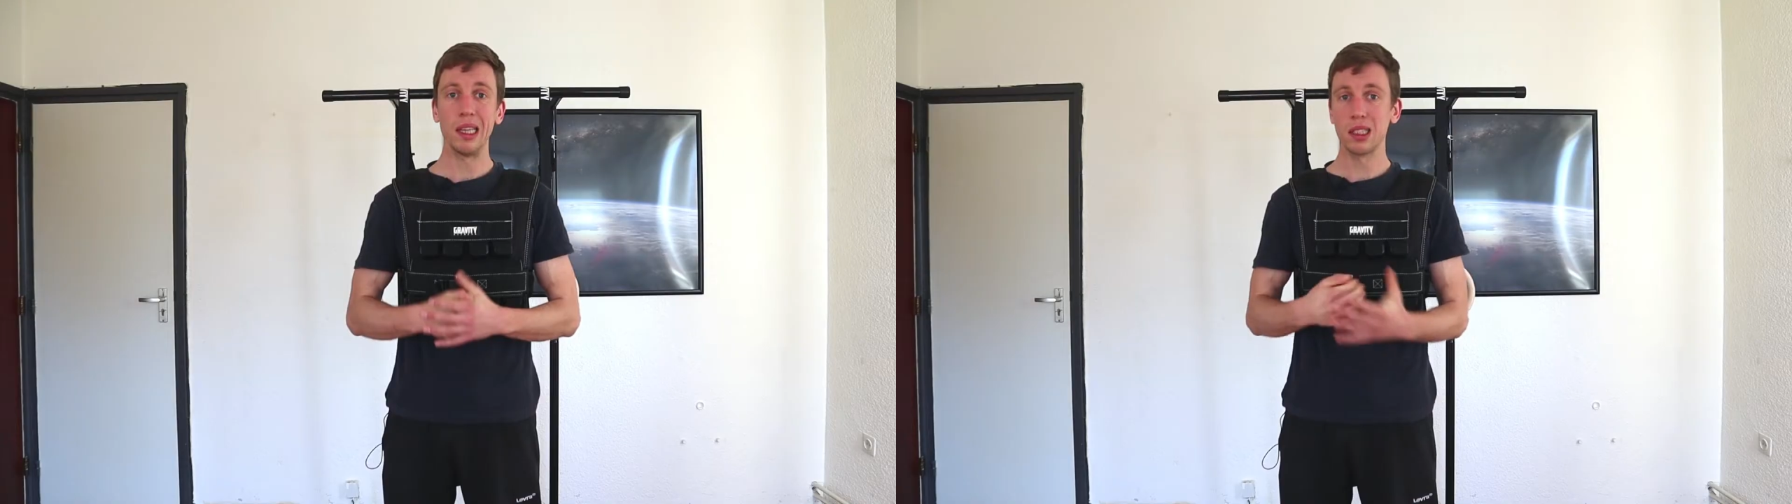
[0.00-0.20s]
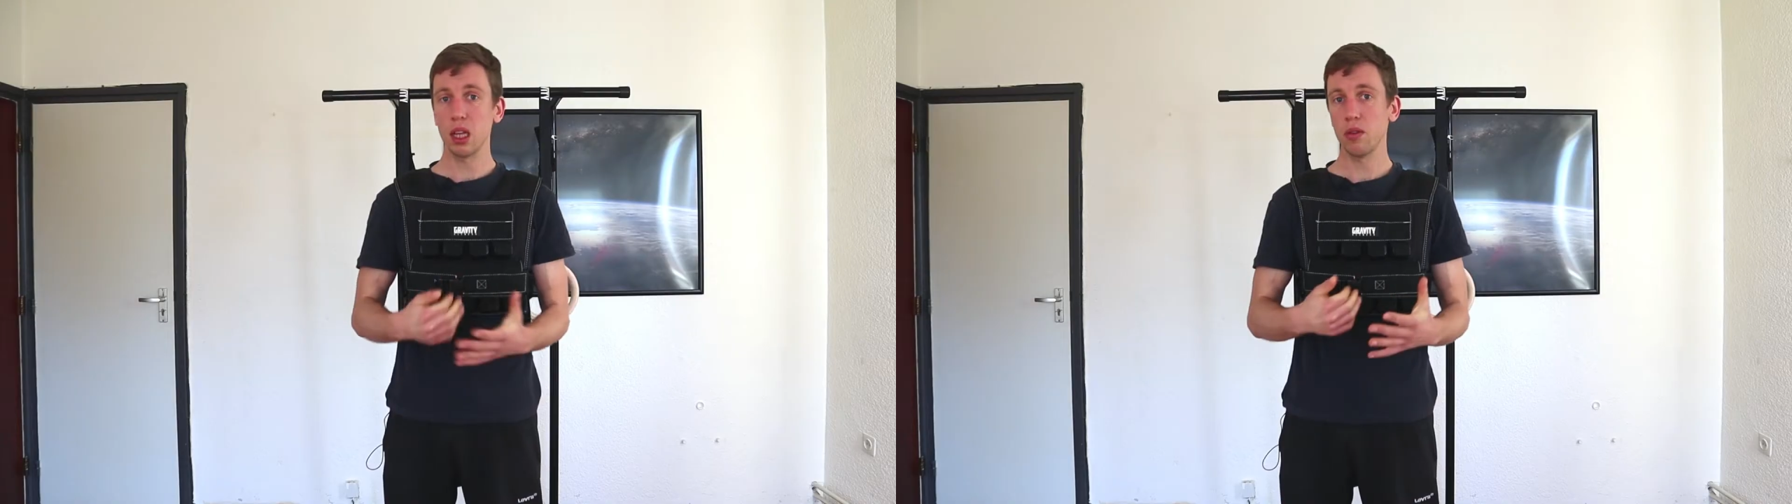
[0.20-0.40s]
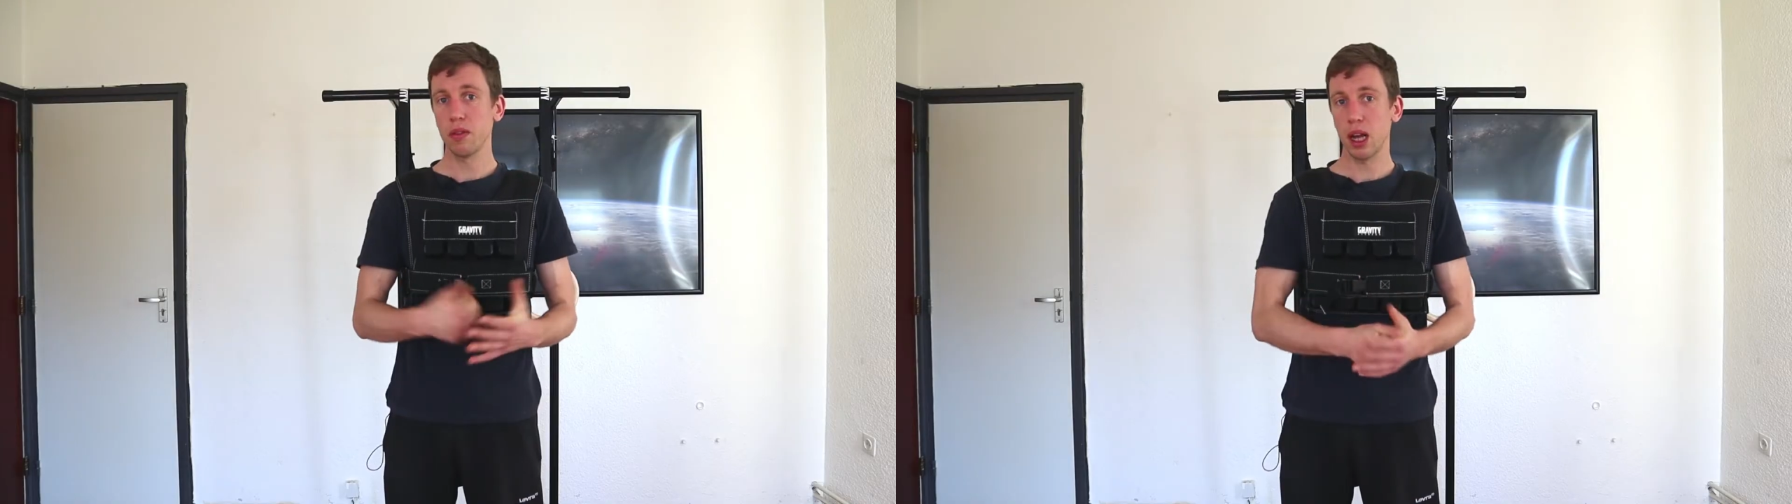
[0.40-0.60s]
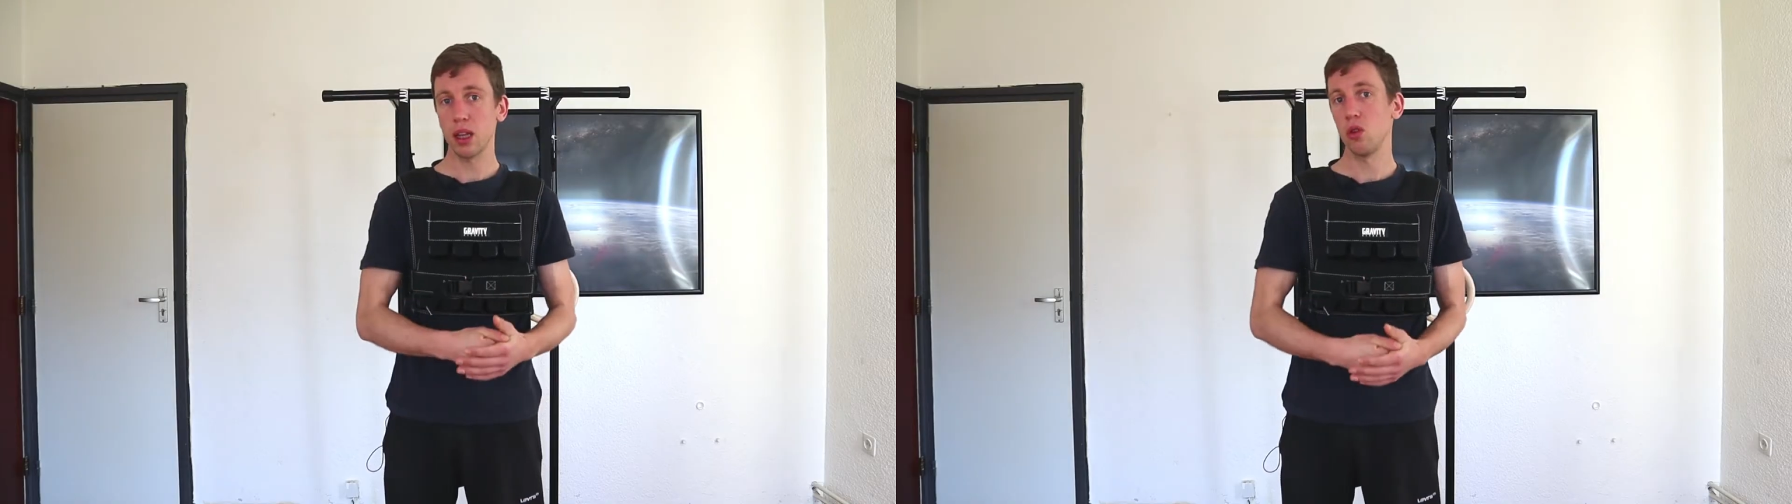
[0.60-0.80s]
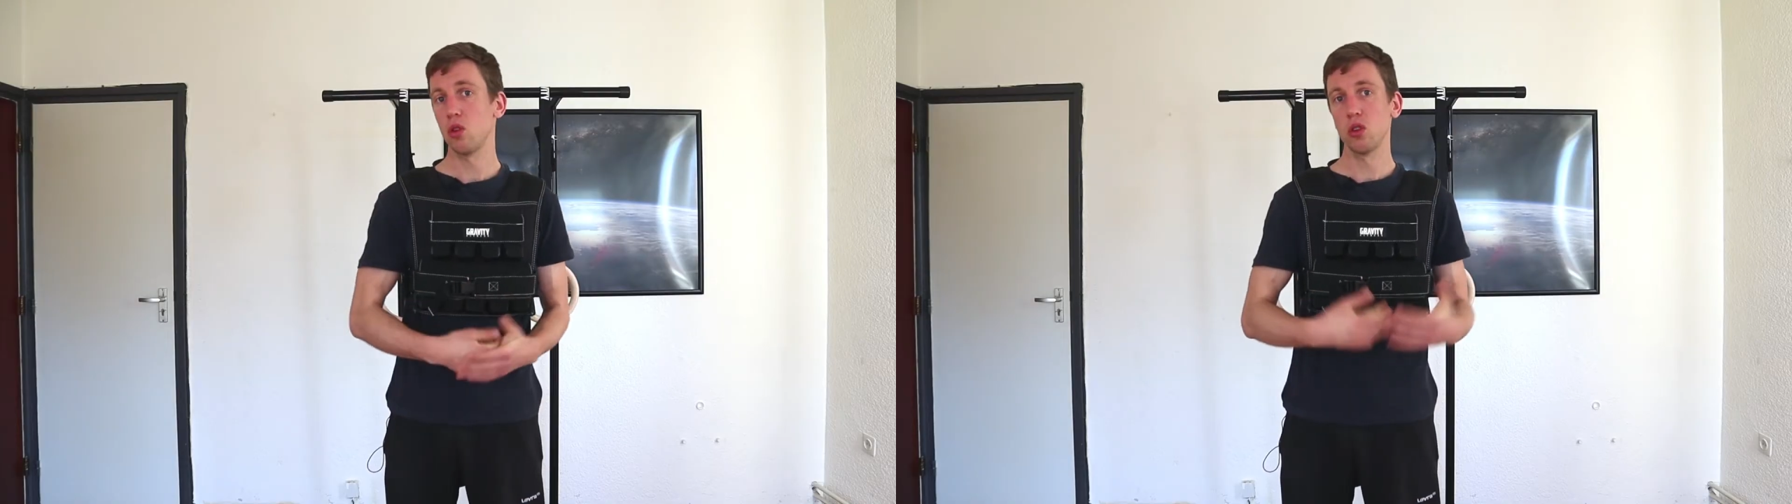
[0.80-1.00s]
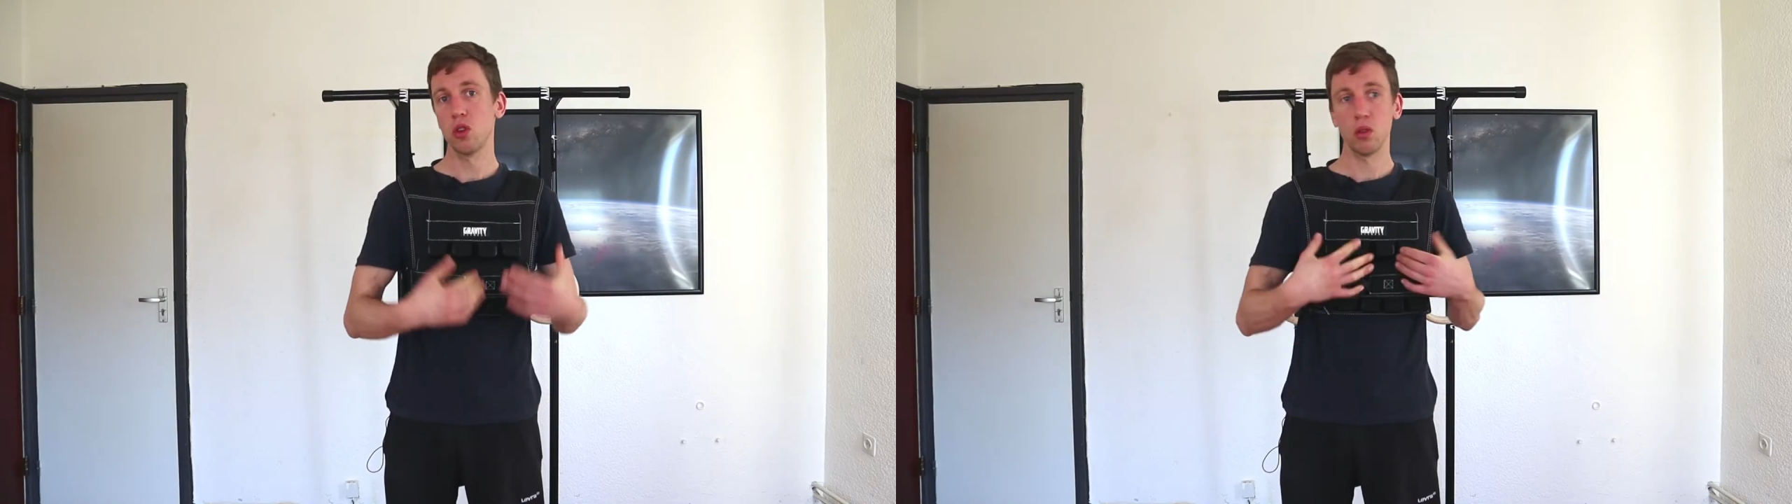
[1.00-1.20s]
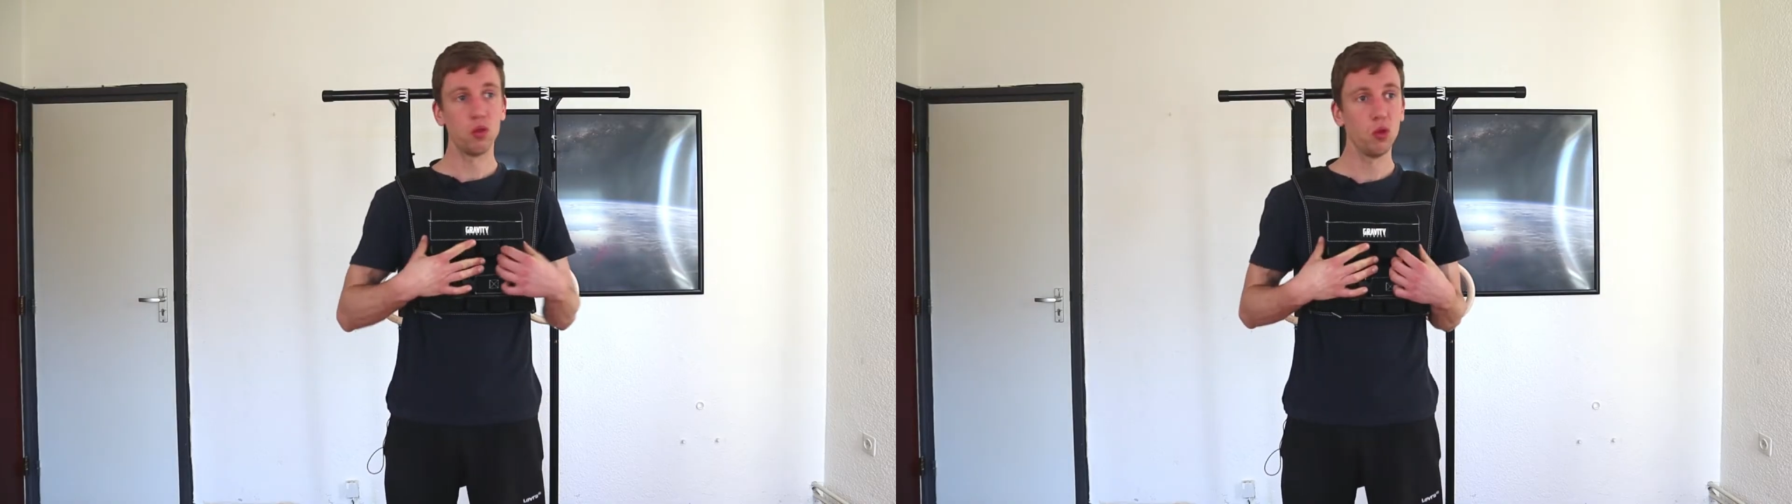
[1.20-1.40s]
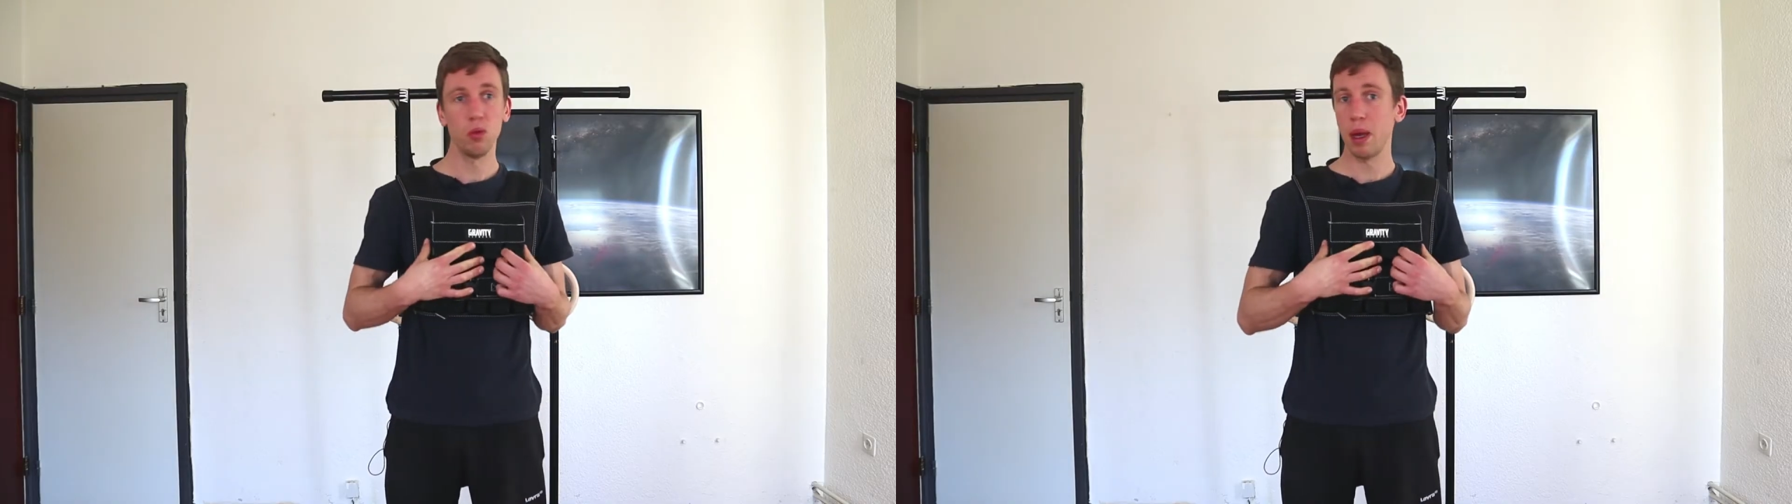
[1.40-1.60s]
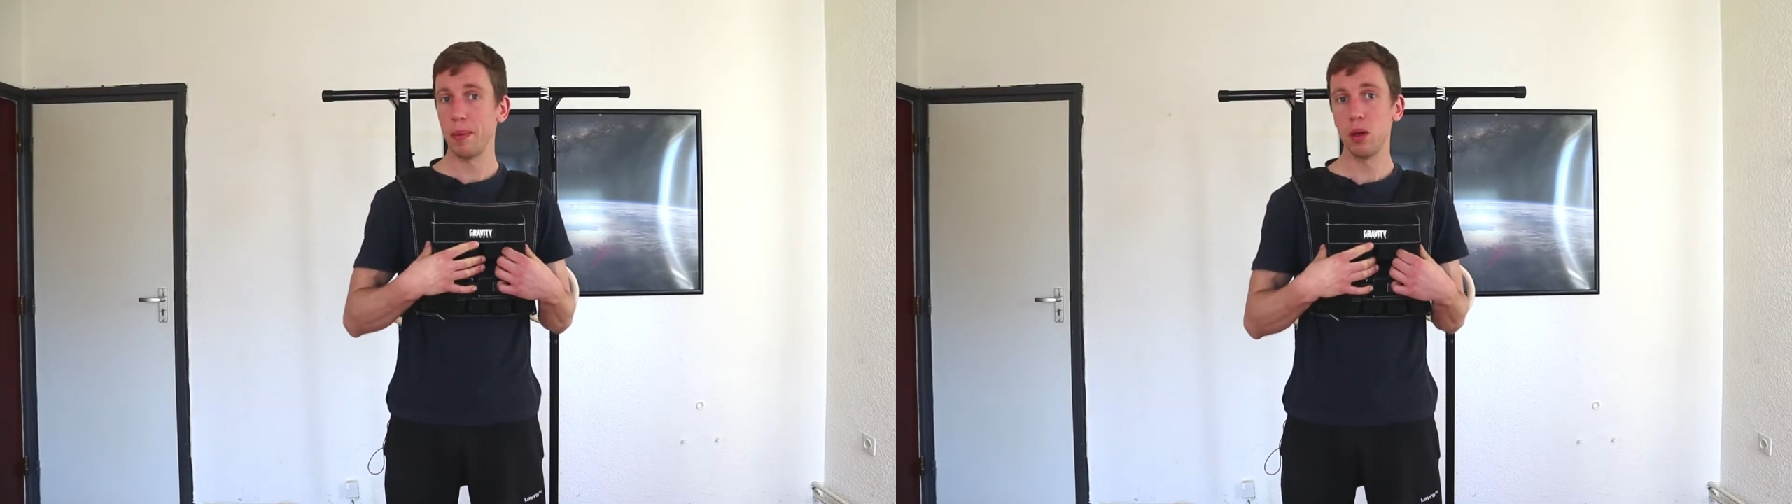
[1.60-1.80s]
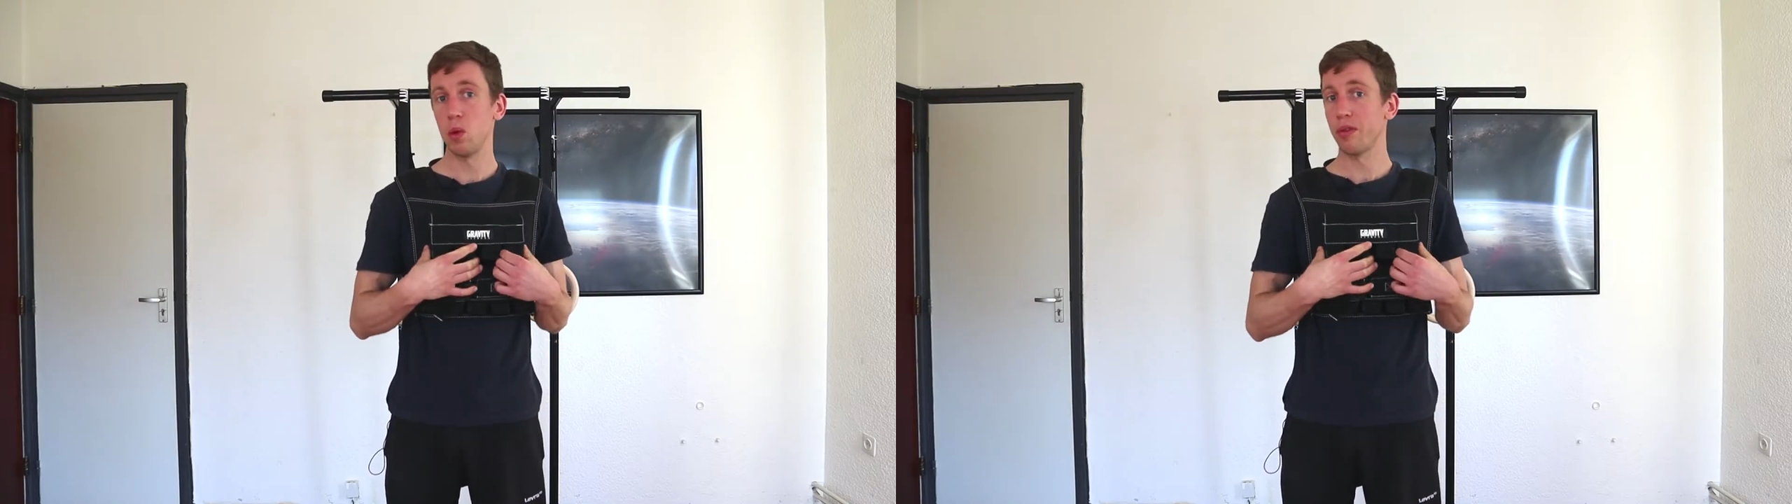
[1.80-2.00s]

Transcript: Instead of that, you could do maybe